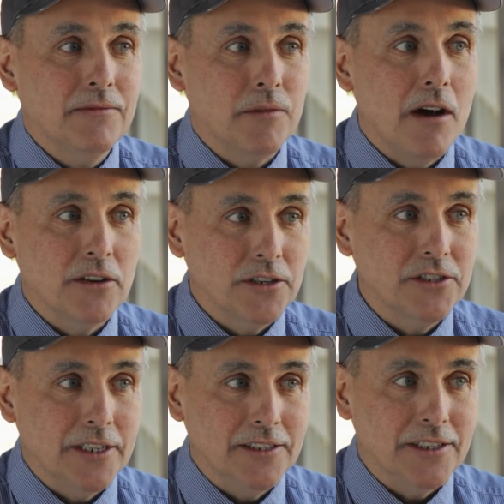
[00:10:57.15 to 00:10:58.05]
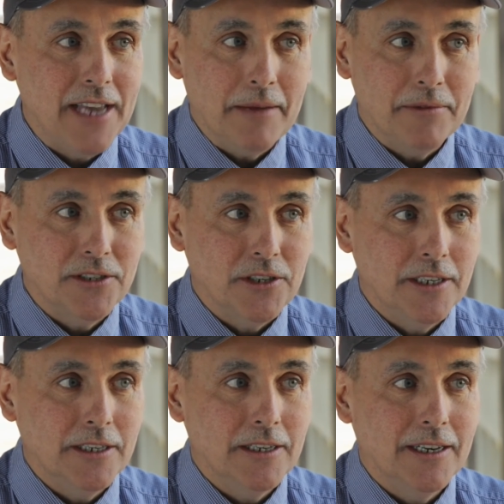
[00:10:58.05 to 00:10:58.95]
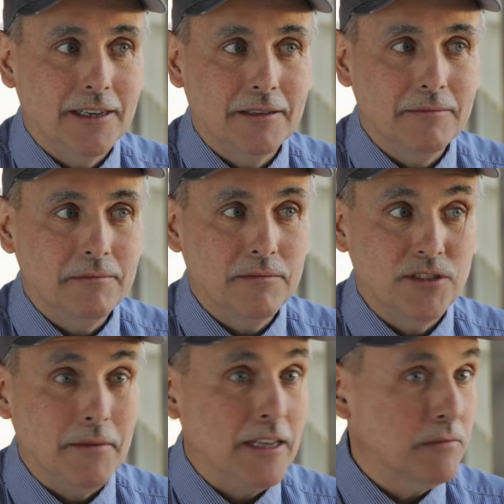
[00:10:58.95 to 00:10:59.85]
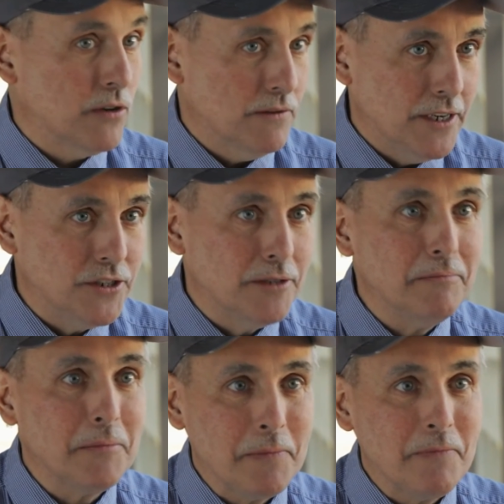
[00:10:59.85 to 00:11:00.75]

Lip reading: from all your senses happen to you. Sometimes blurred vision.